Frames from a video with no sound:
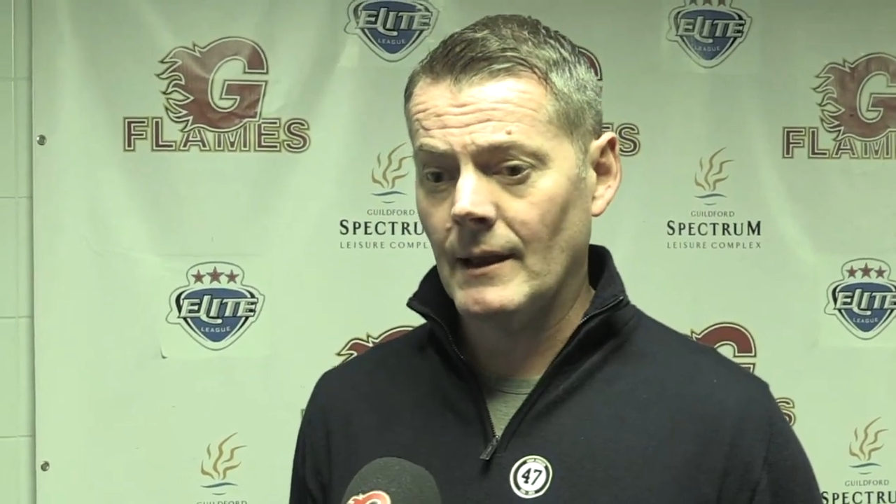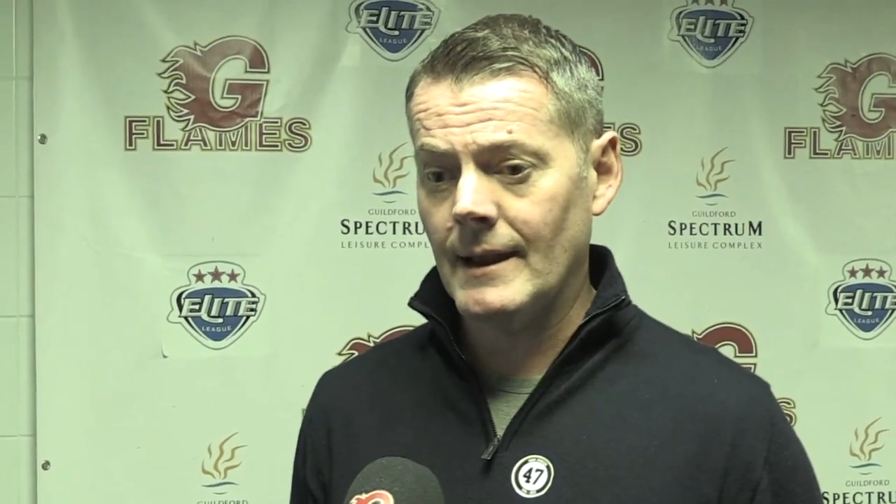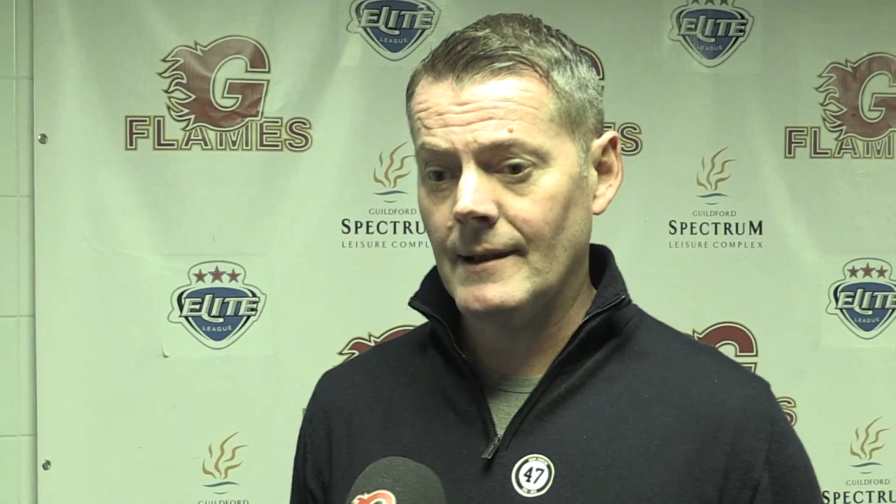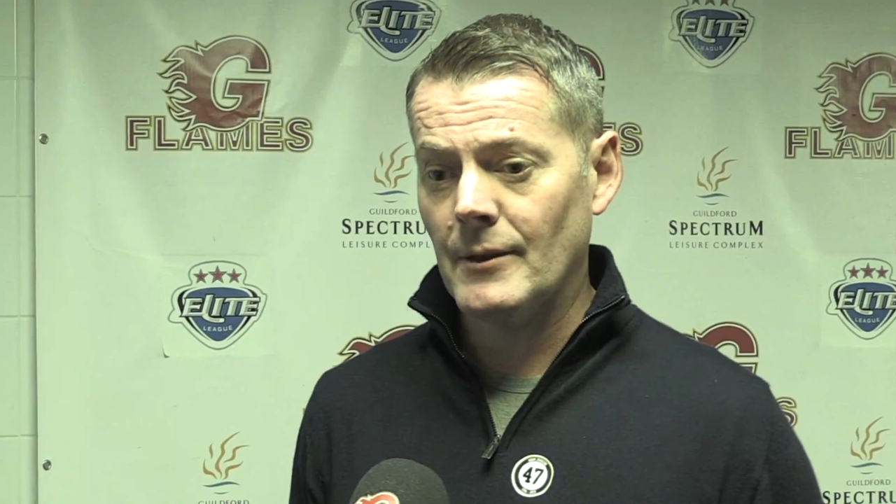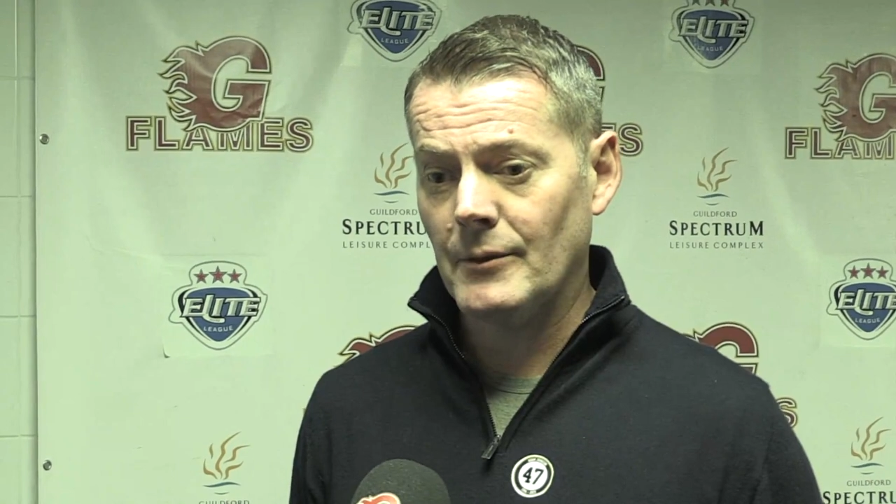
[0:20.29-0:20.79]
and
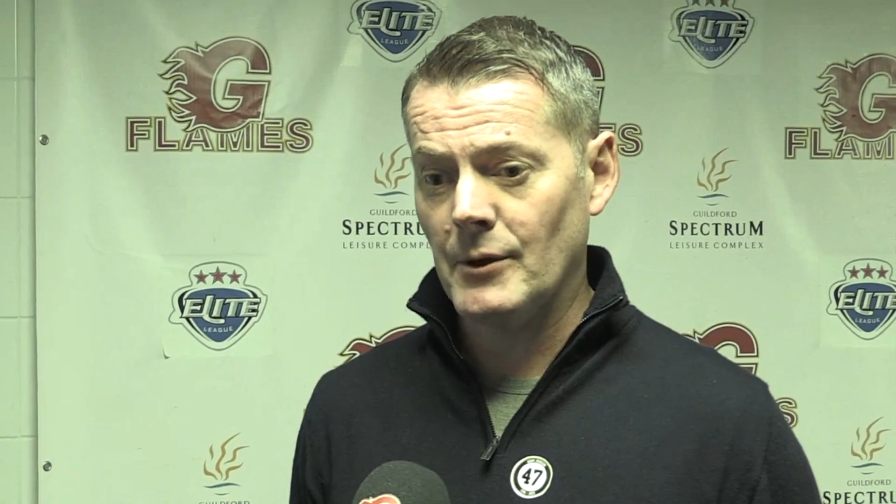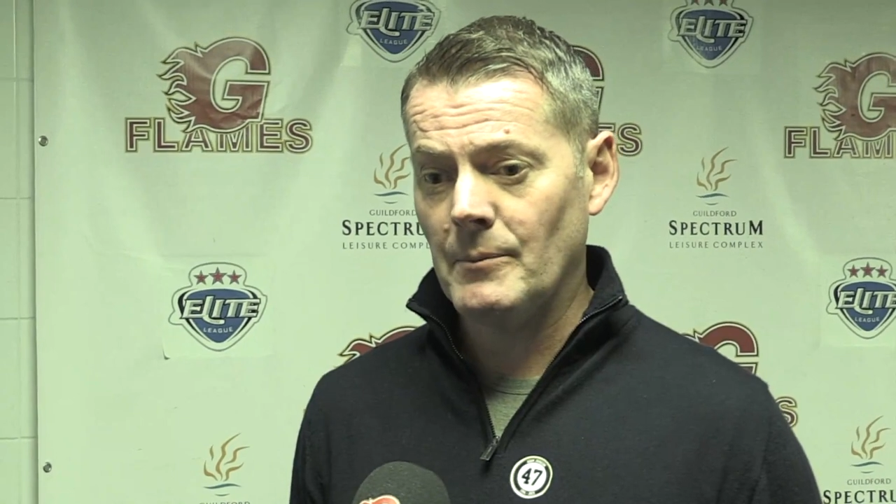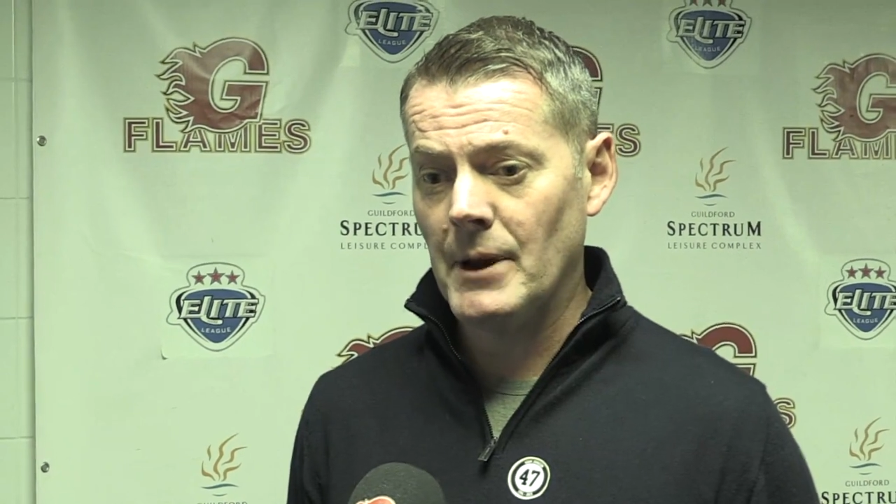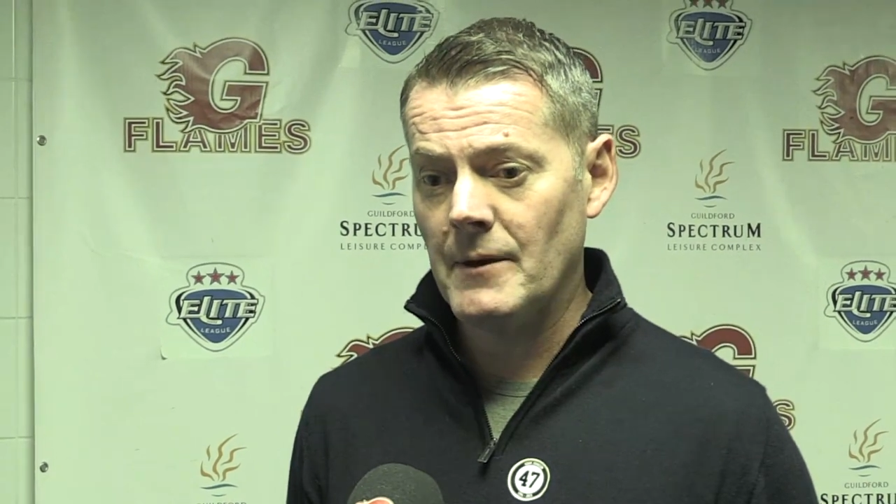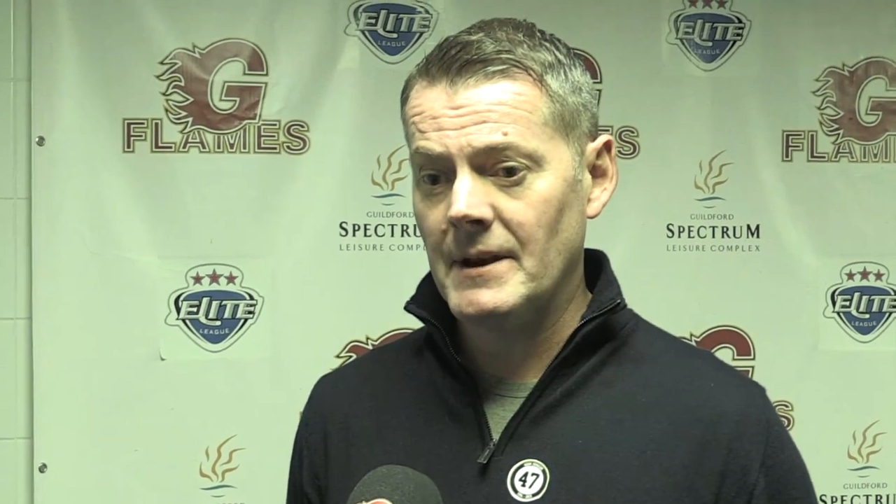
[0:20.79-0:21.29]
then the
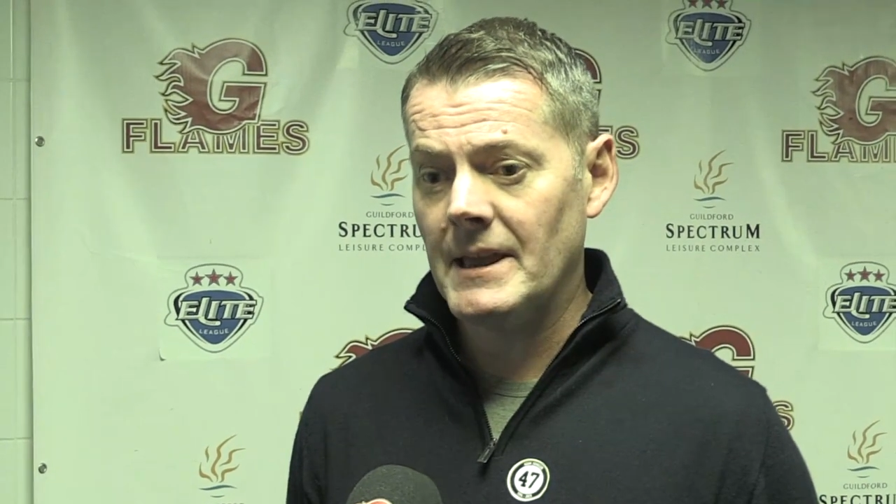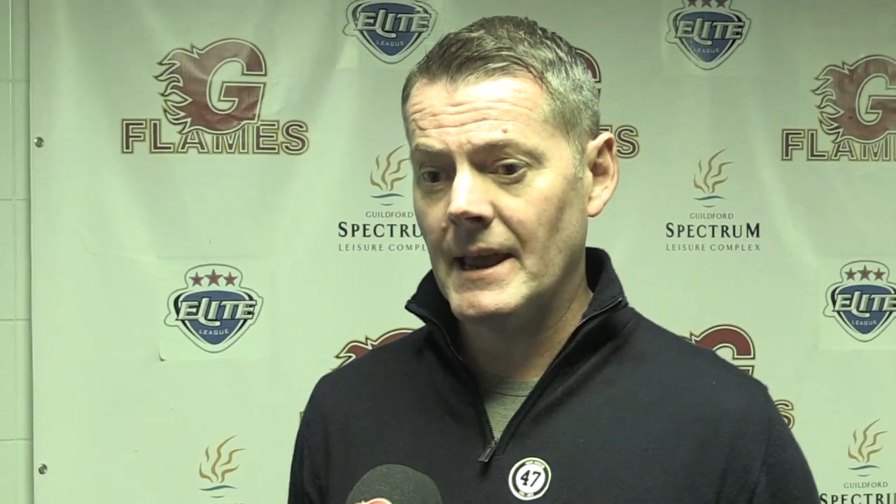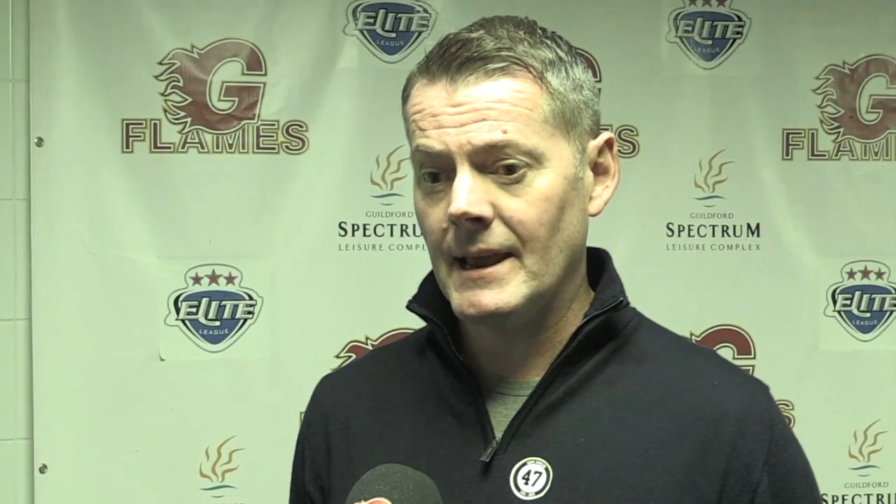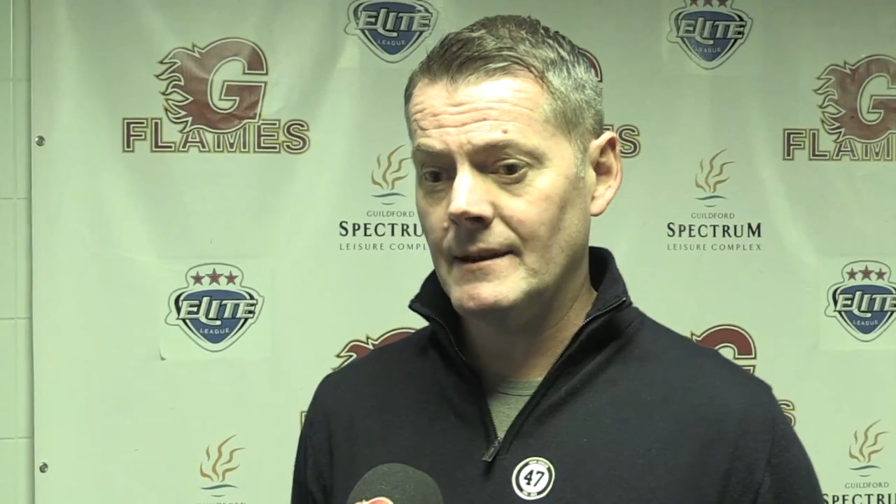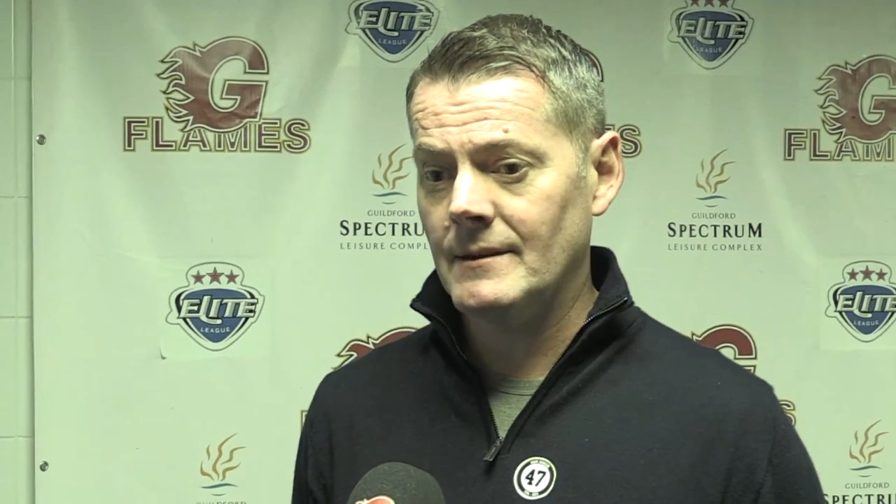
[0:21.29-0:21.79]
third period
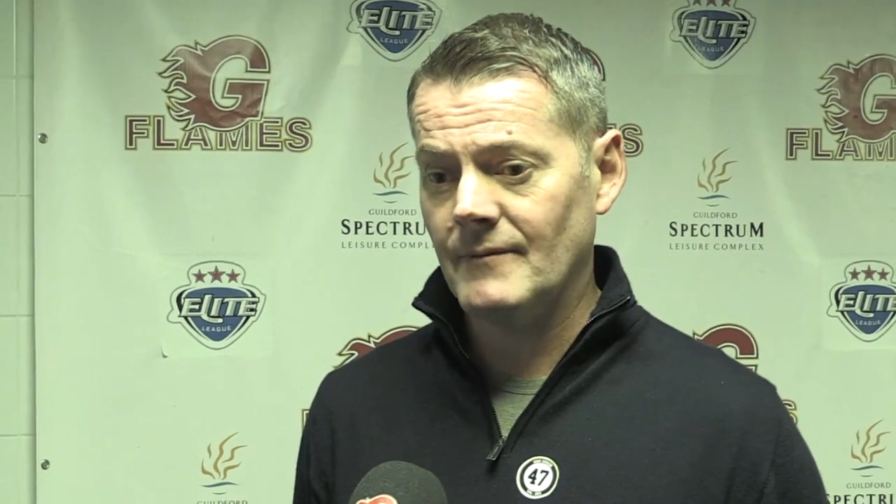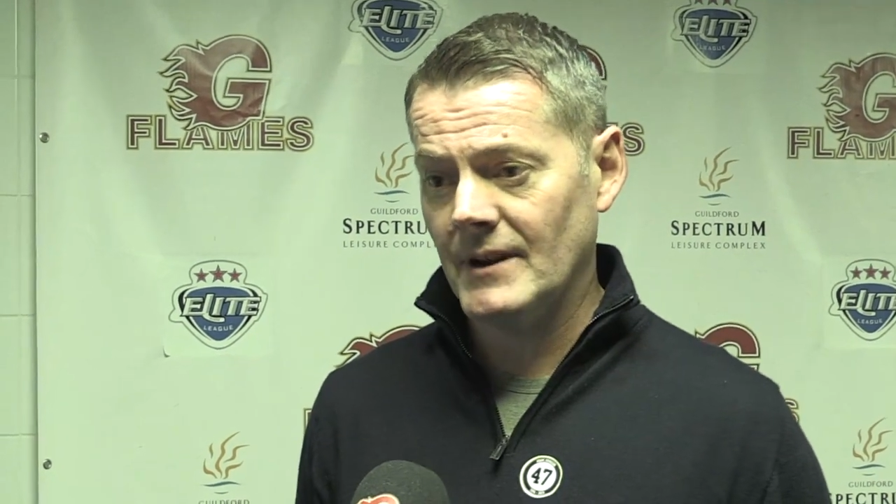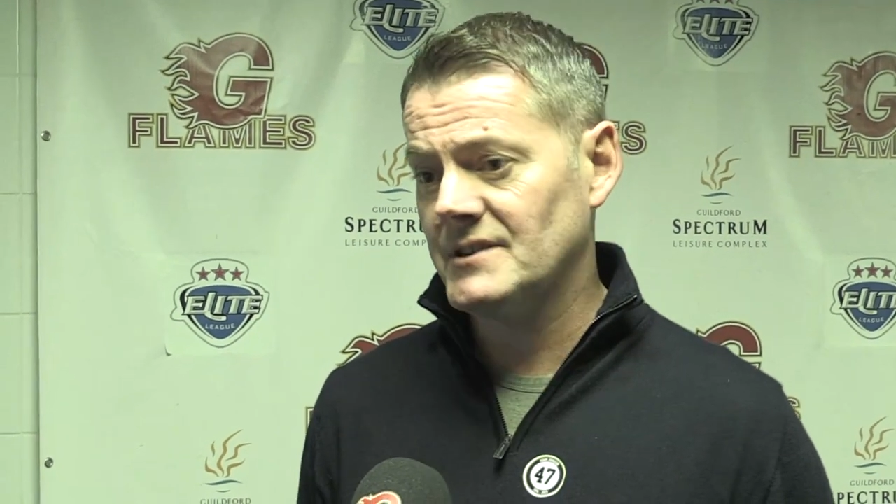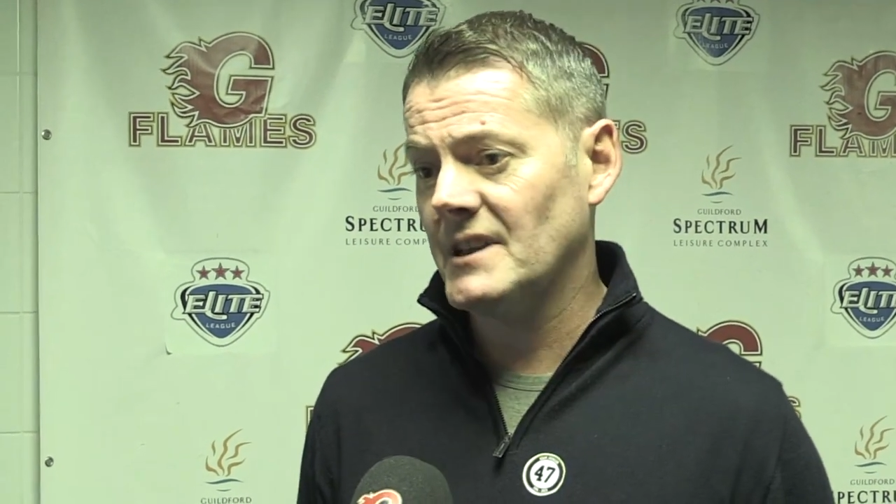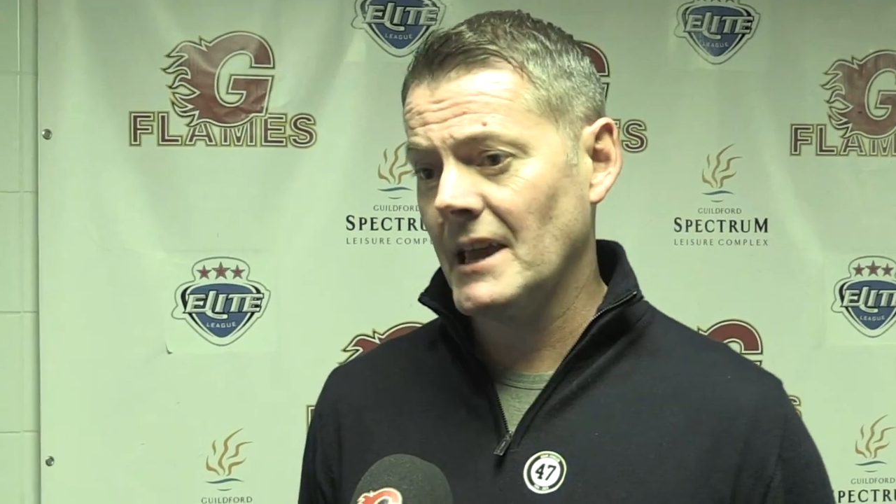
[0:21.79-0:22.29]
again
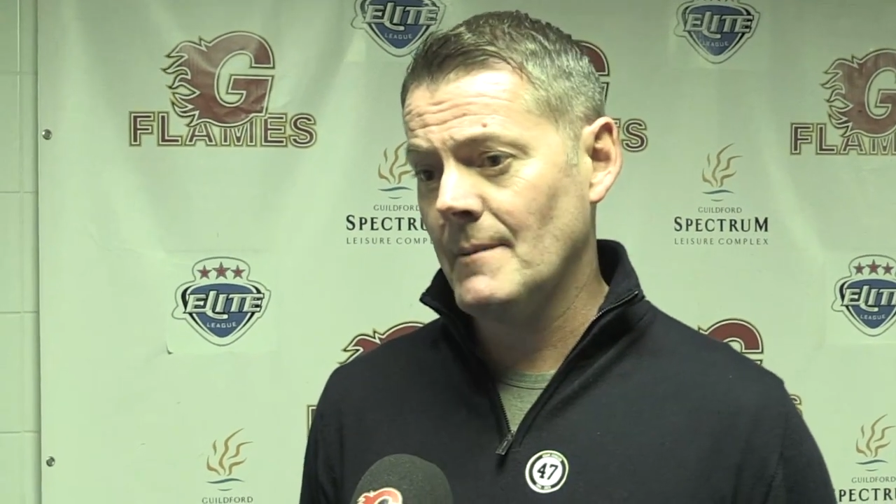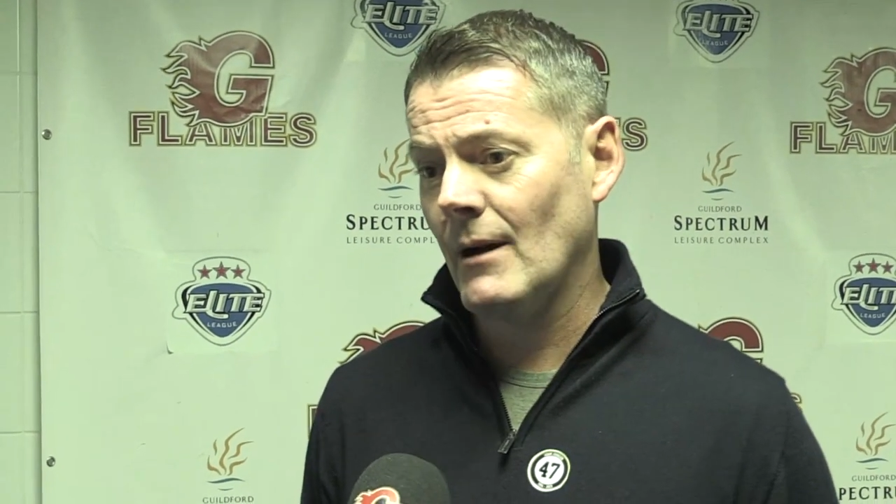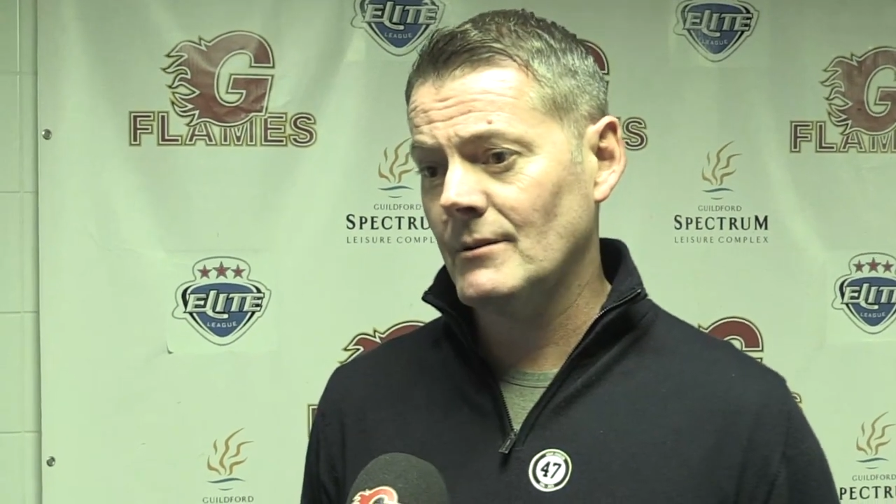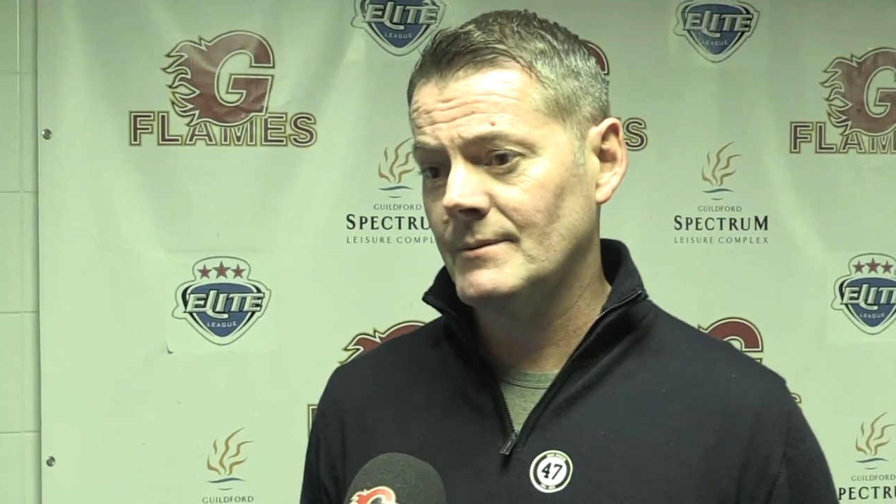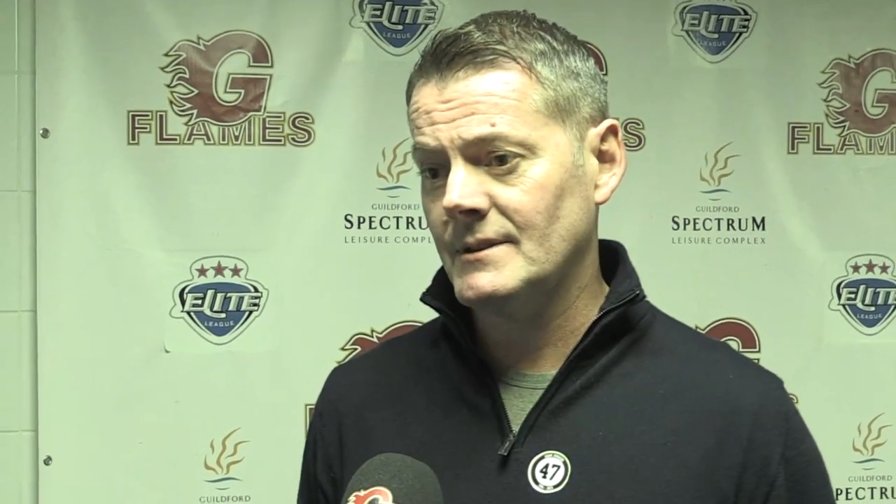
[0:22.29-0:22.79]
finished the game out.